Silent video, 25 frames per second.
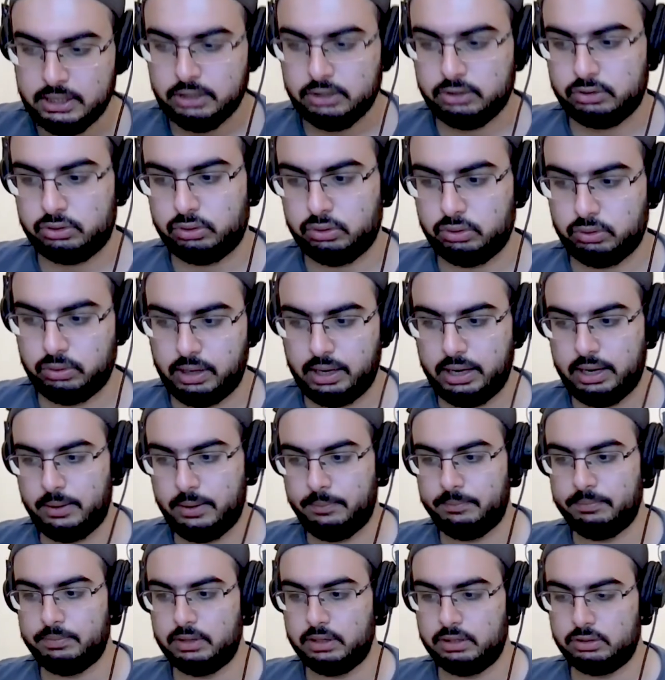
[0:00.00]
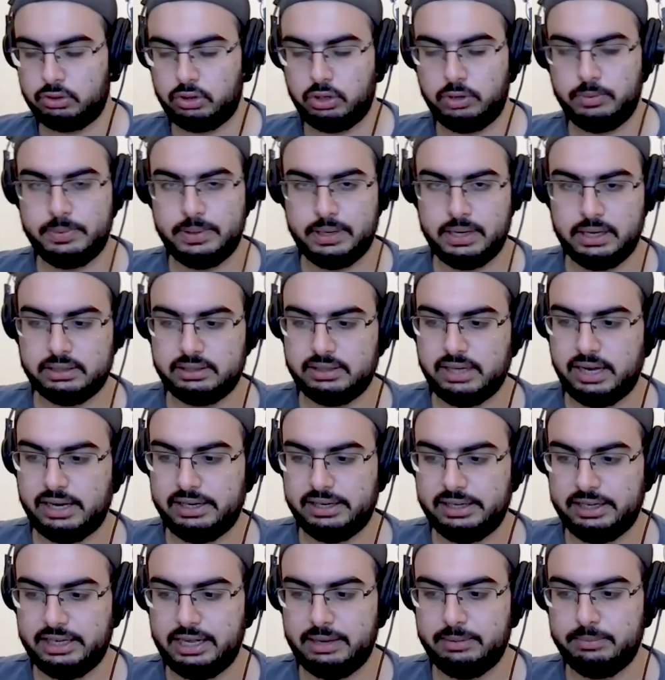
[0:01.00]
So it's going to be an
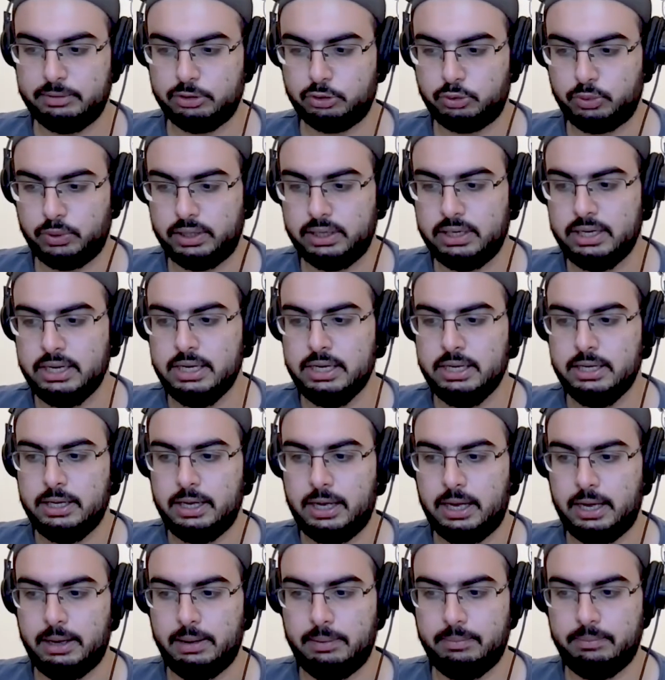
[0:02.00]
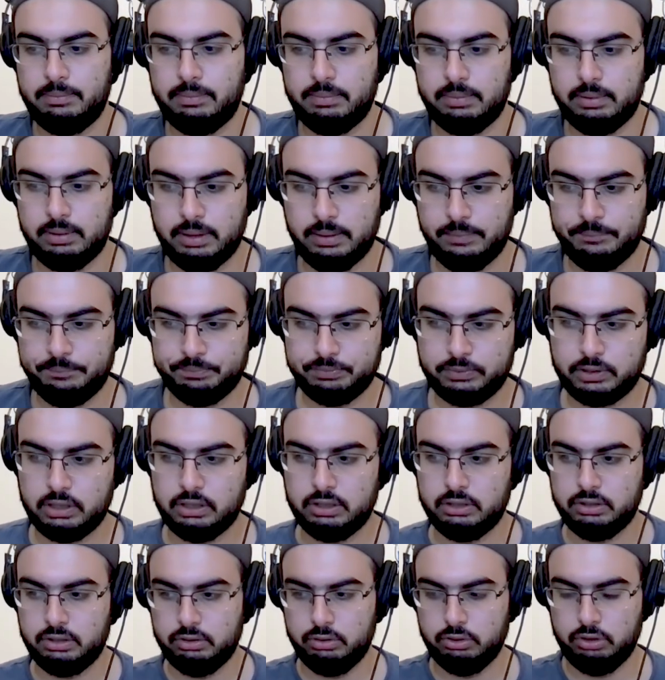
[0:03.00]
exciting game as well.
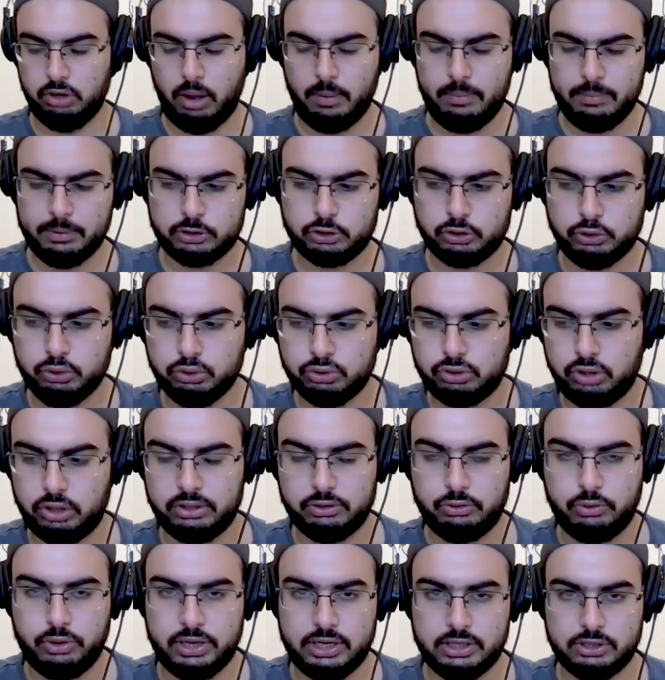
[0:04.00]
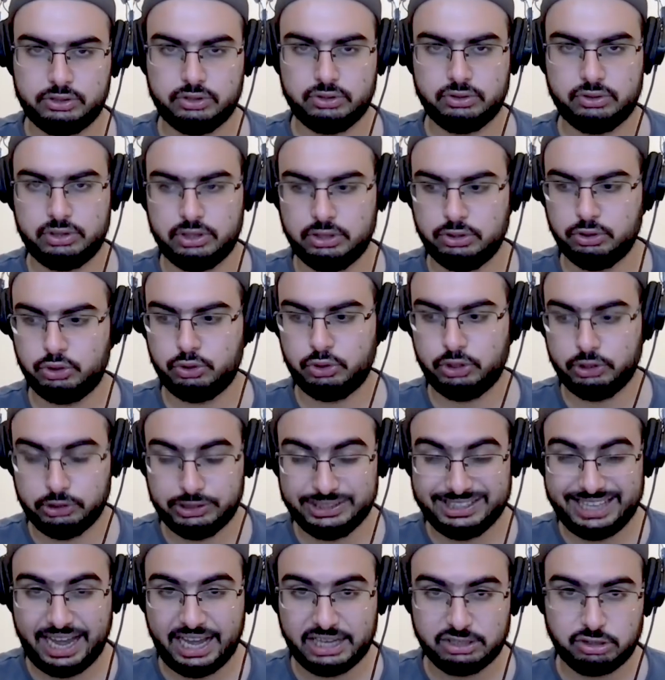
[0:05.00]
Not much news on Grealish's
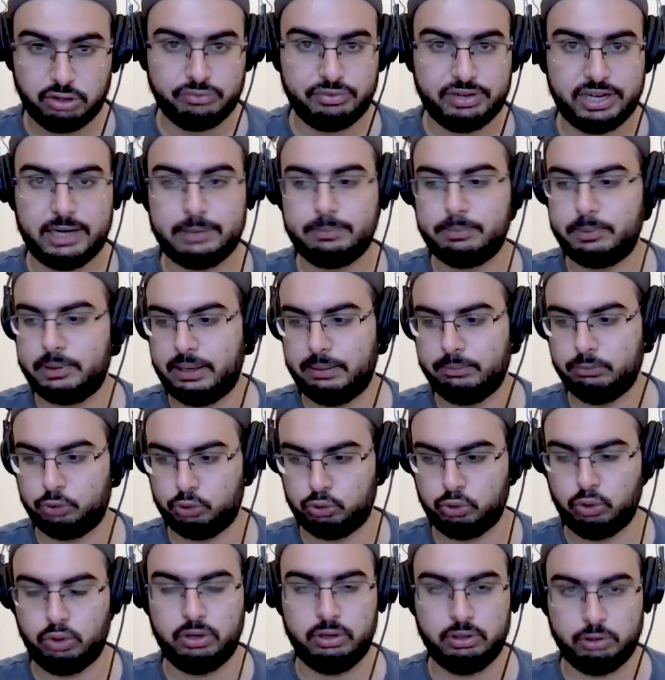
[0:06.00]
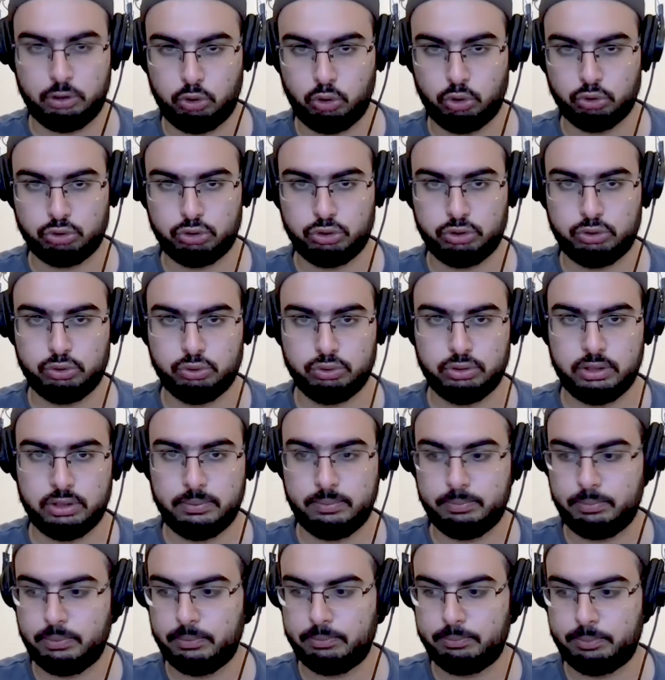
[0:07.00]
injury as of yet, but I'm sure closer to
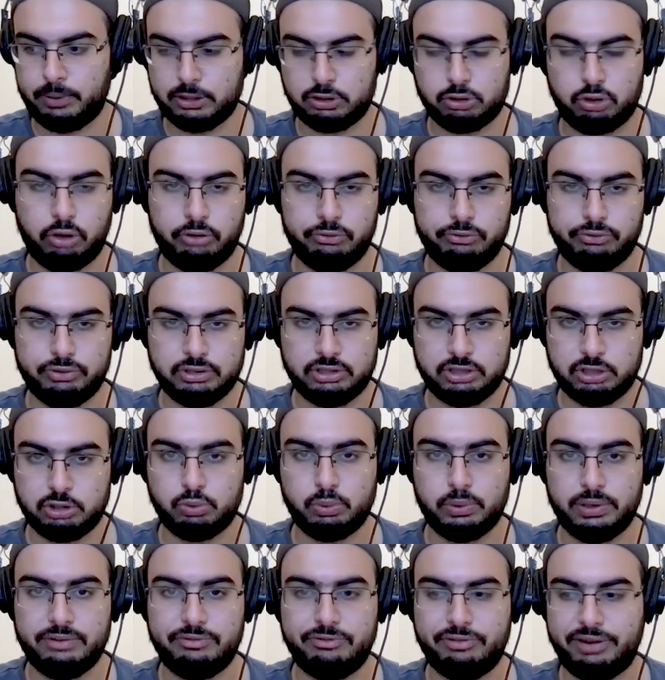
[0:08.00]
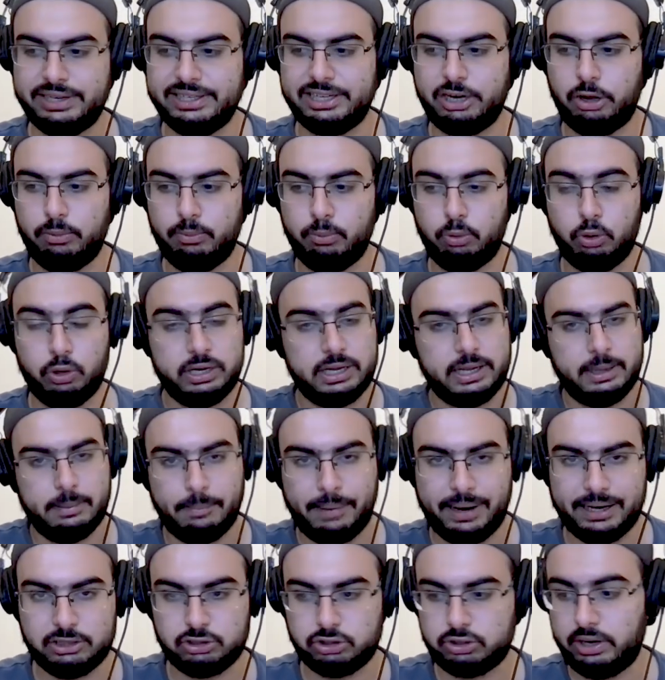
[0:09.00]
the press conferences we'll find out more. He
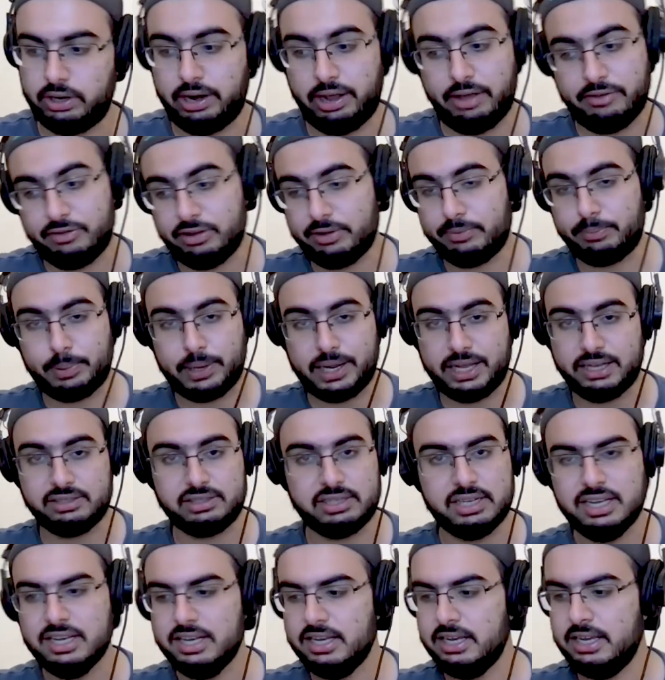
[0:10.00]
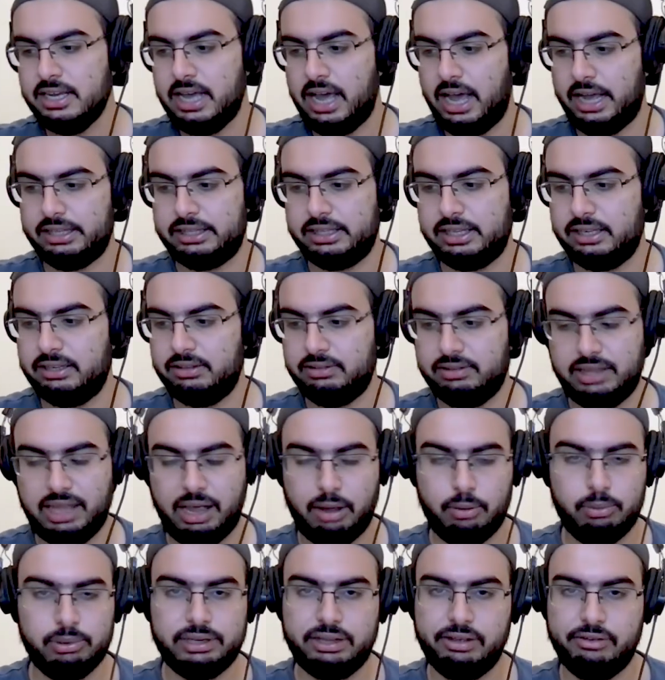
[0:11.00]
might start. If he plays, I think
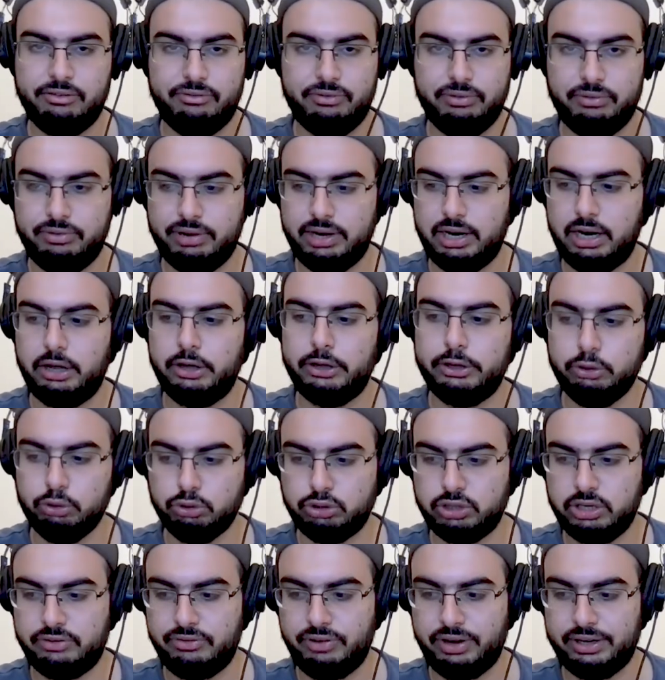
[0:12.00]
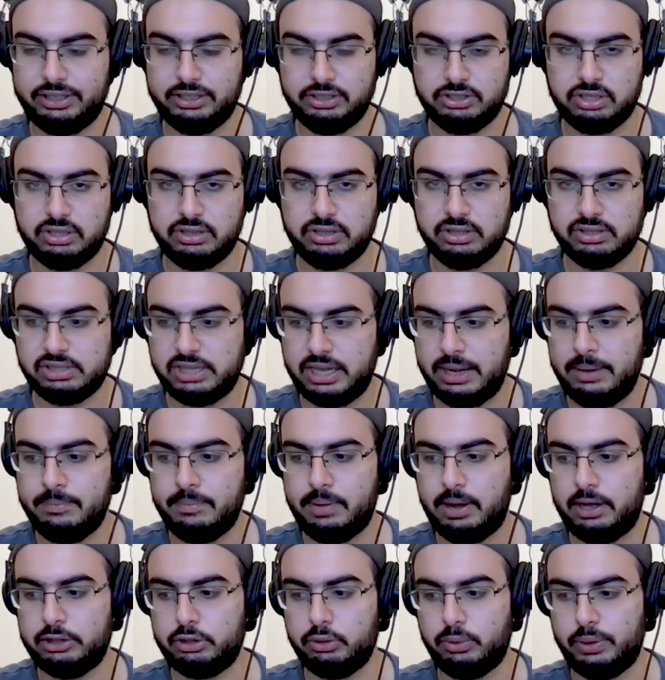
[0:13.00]
that will give Villa a huge advantage in this game.
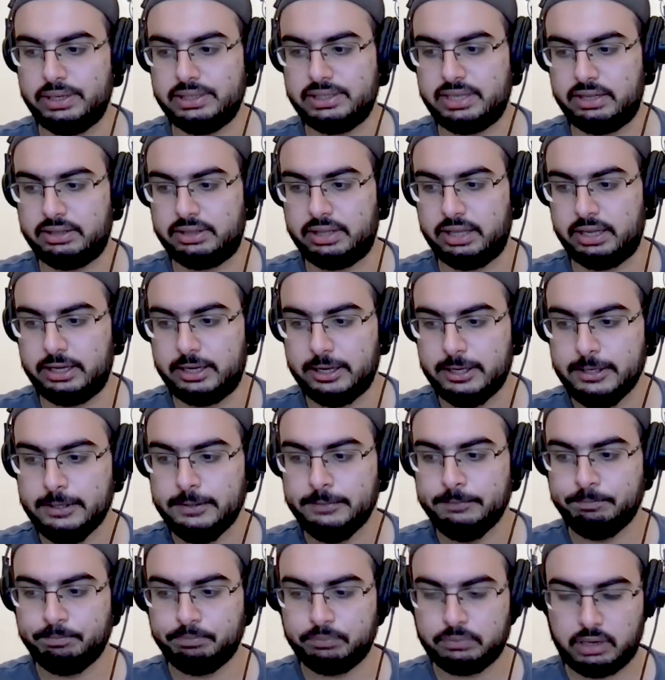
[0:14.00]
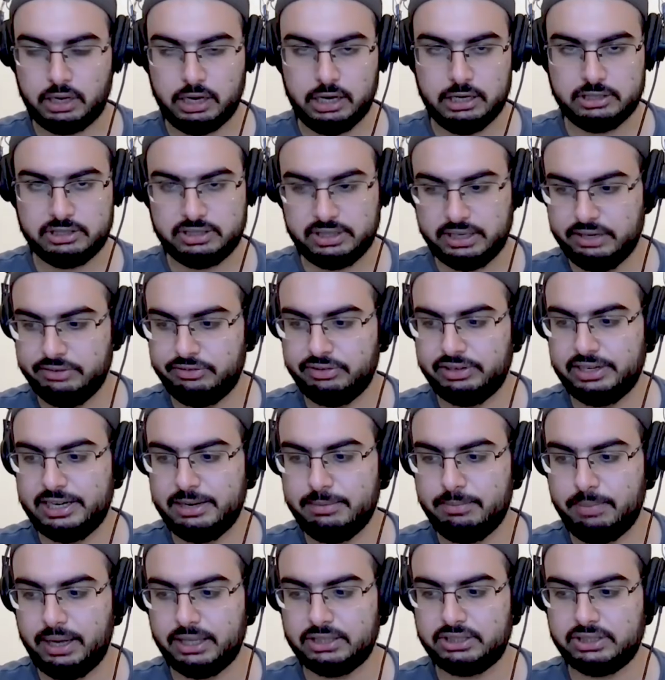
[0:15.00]
Otherwise, I think it's evenly
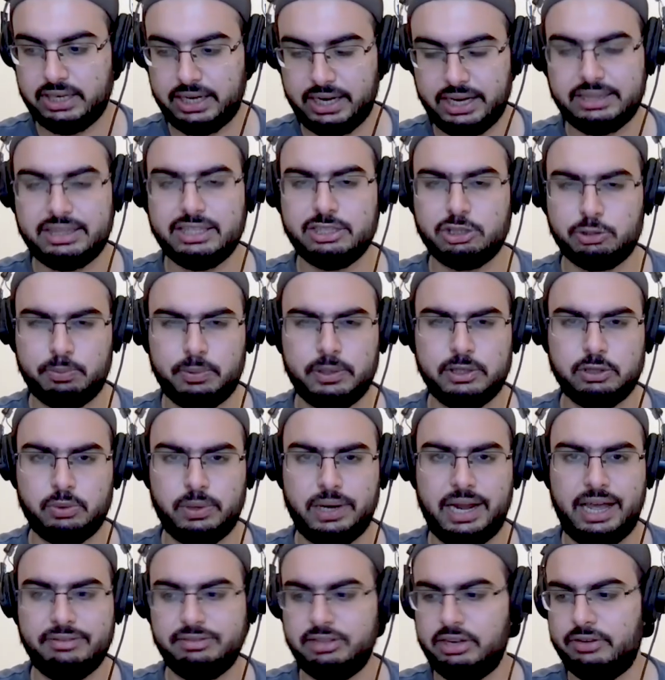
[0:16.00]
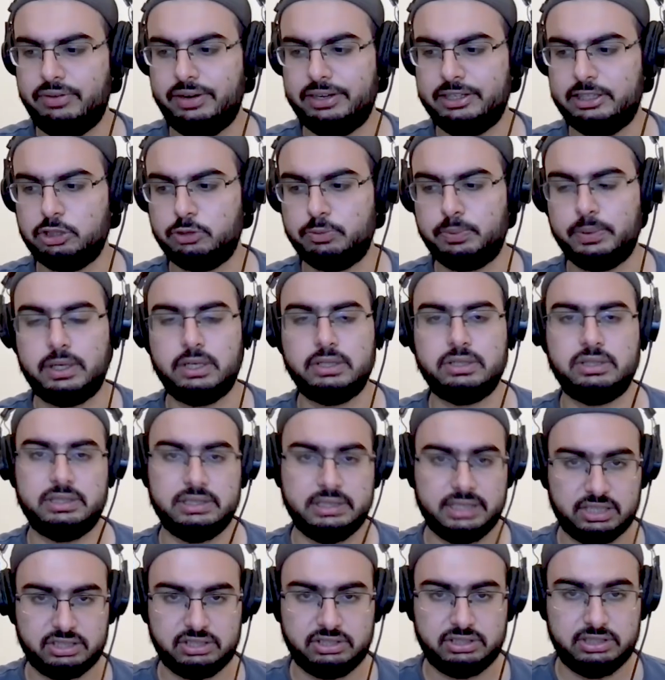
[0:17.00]
matched, and I think Spurs will have the advantage because,
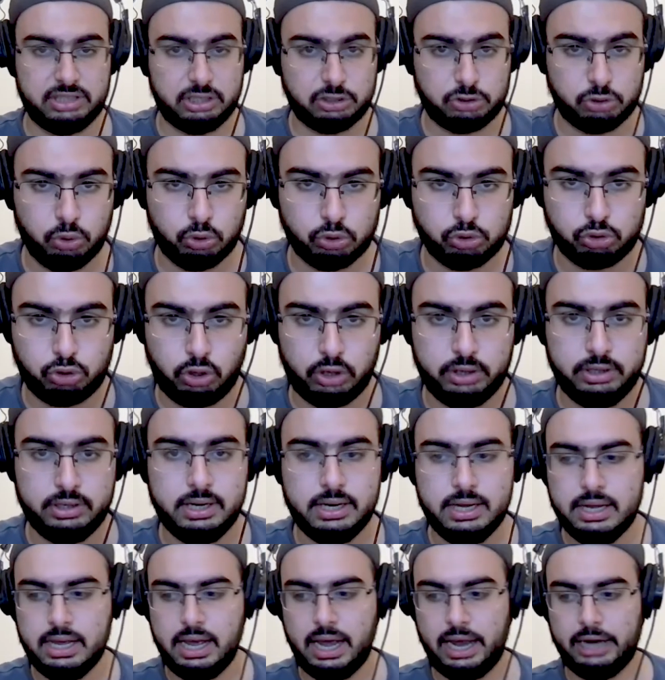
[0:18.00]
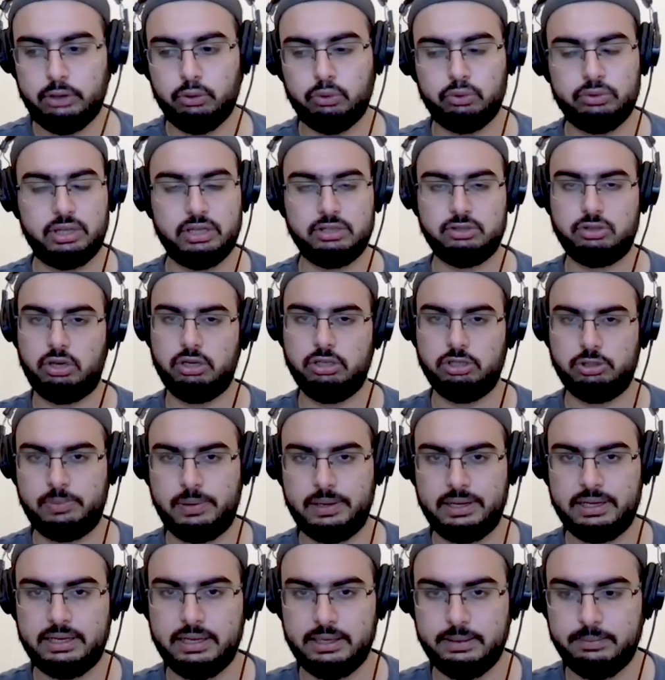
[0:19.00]
yes, there's no Son. I don't think Son is
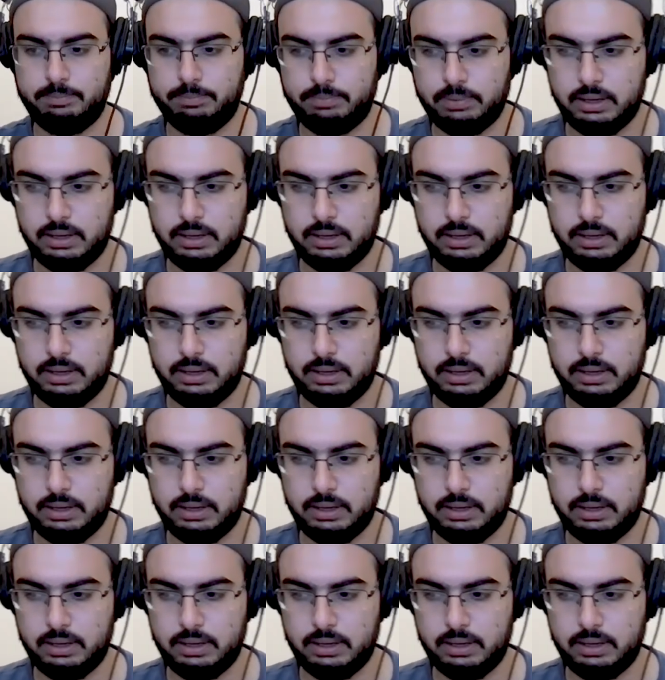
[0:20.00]
playing. He,